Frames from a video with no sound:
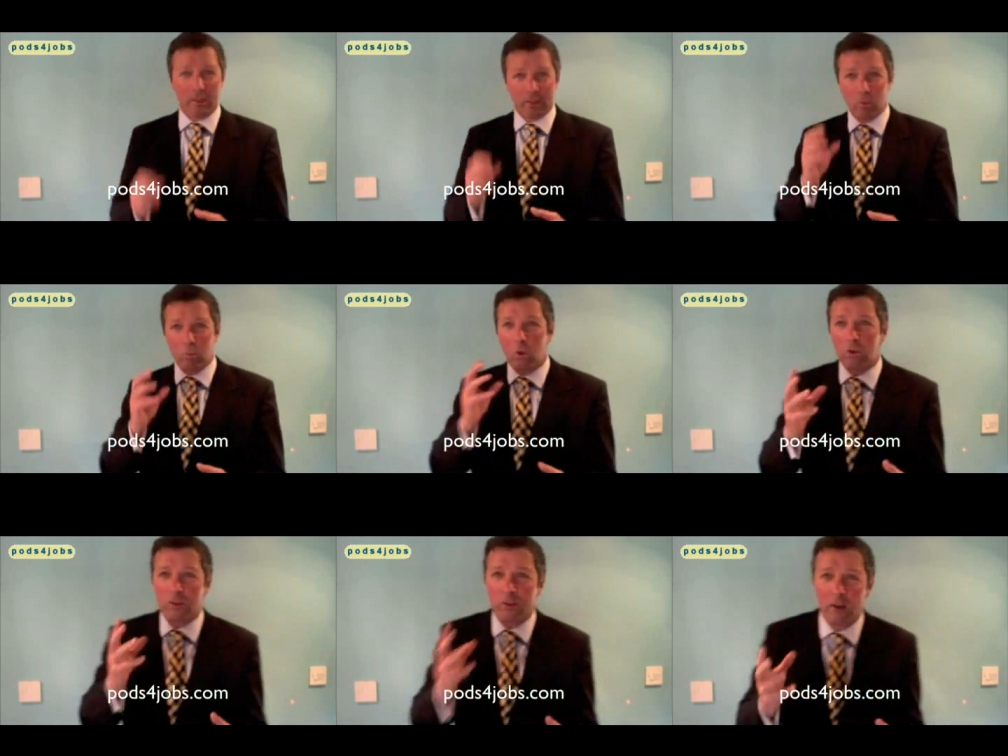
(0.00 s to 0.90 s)
that
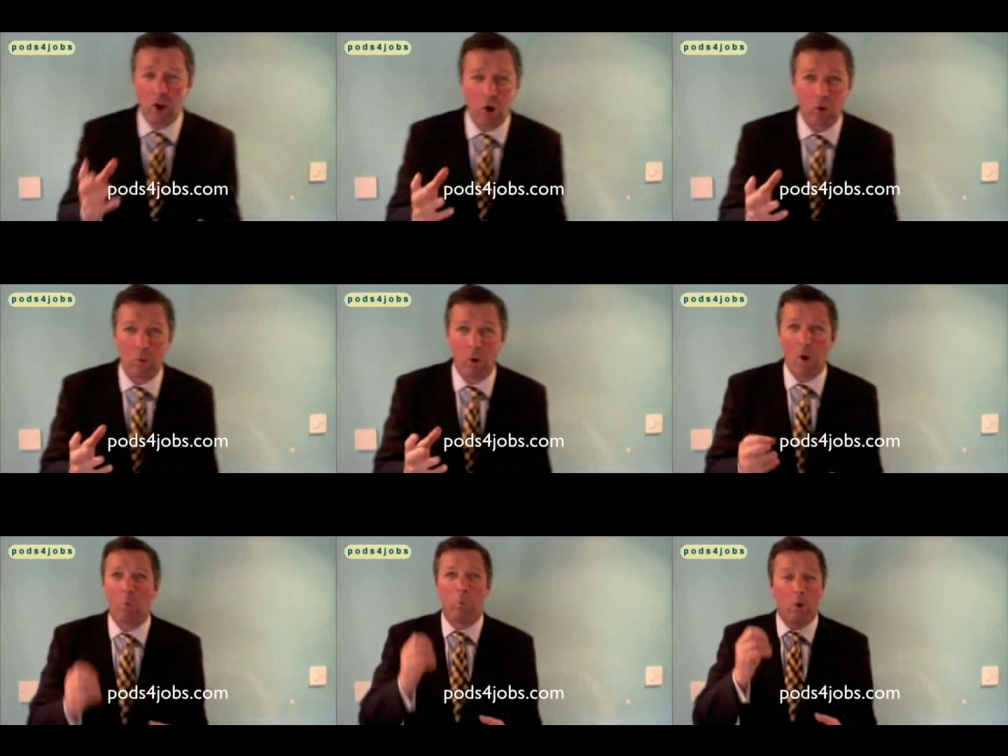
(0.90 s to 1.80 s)
once they know
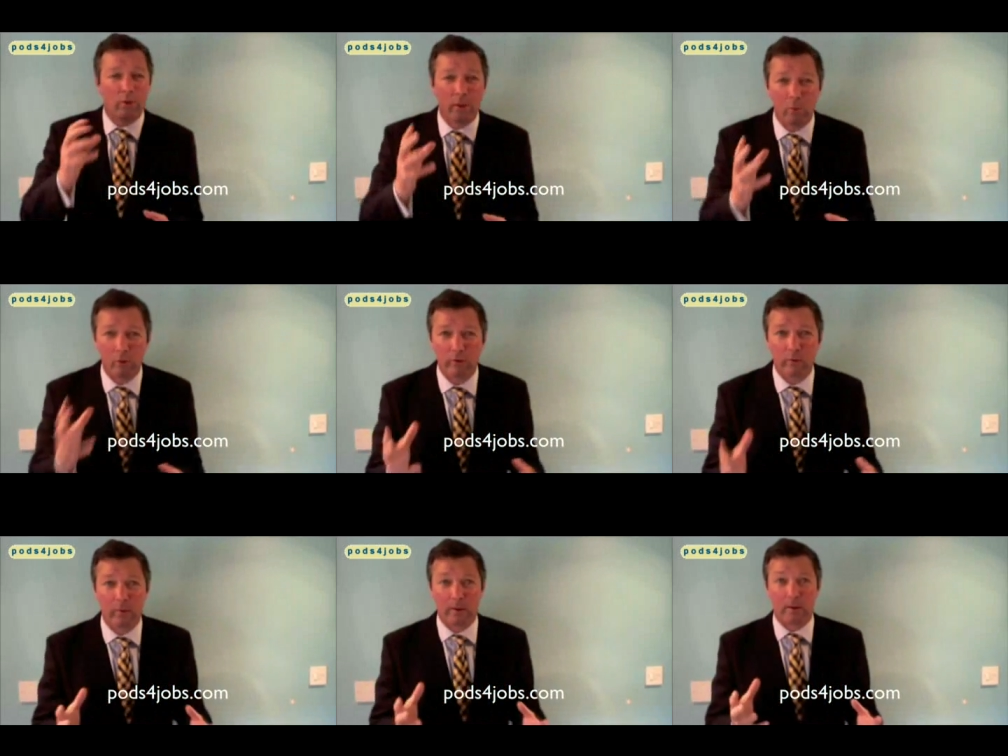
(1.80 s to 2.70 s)
what they want to
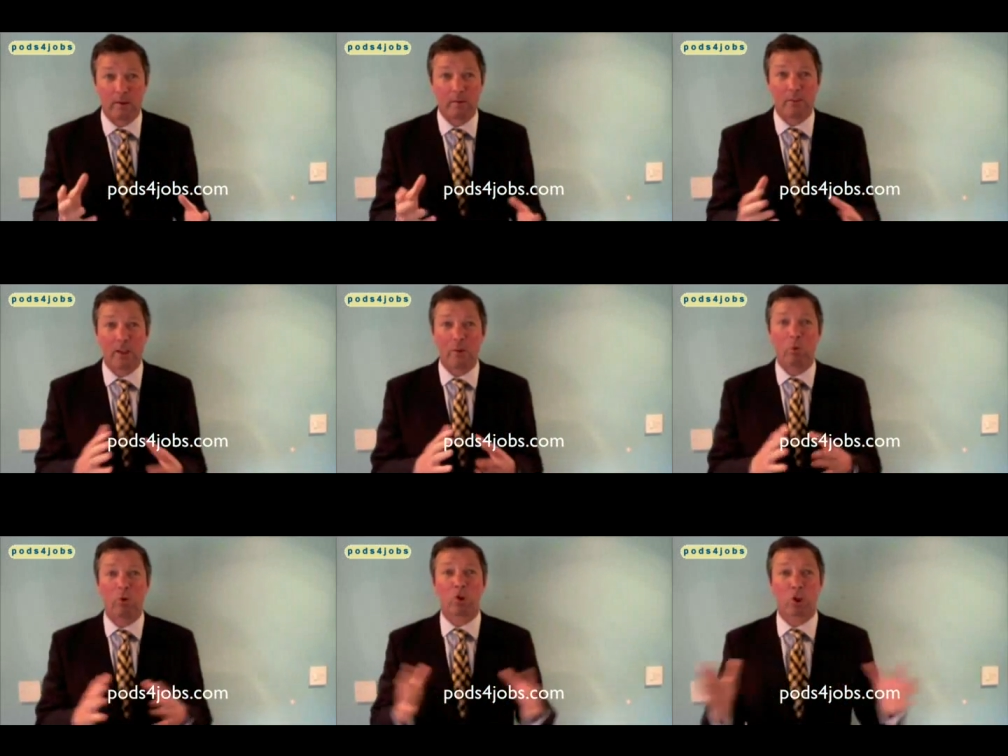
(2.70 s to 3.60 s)
be, they
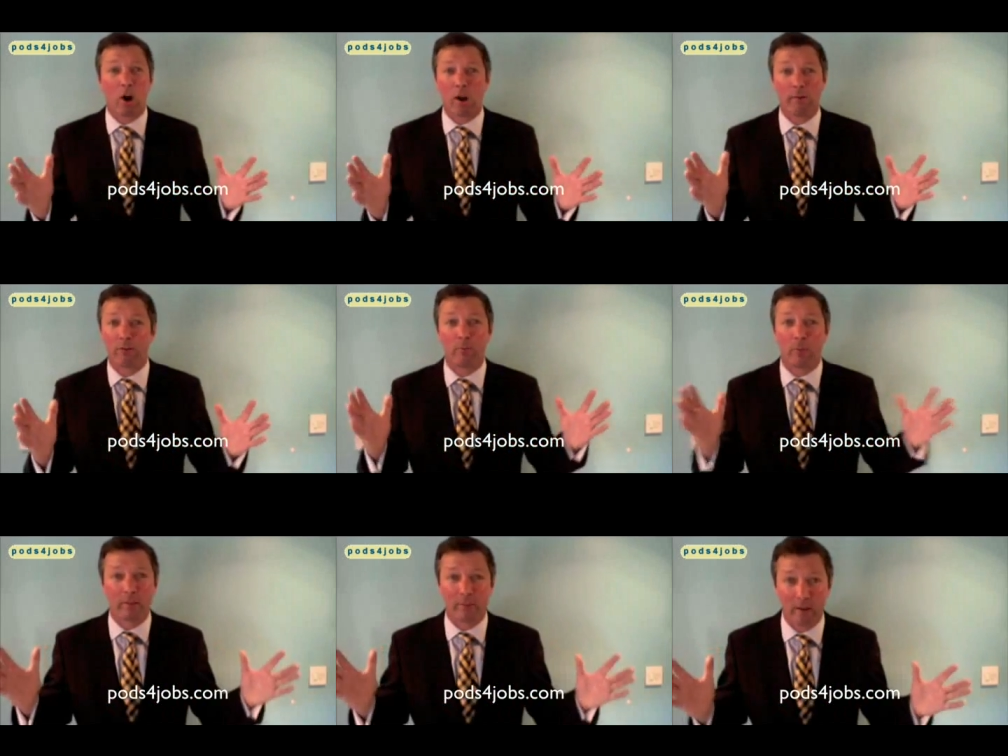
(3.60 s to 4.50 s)
will shine from
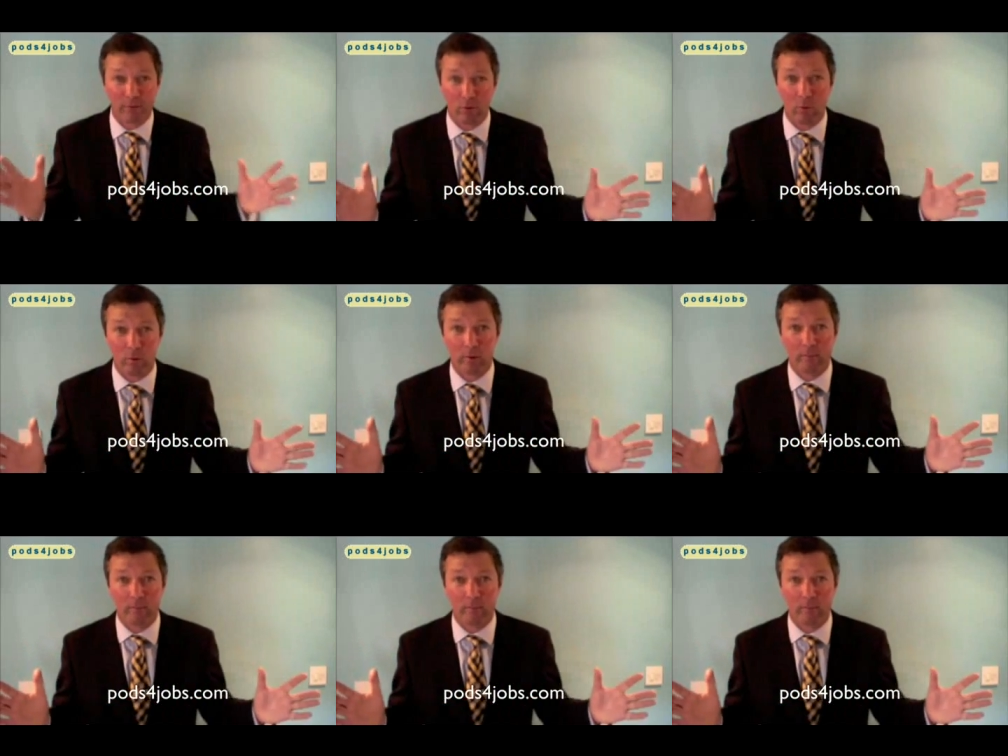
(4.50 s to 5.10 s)
that day forward.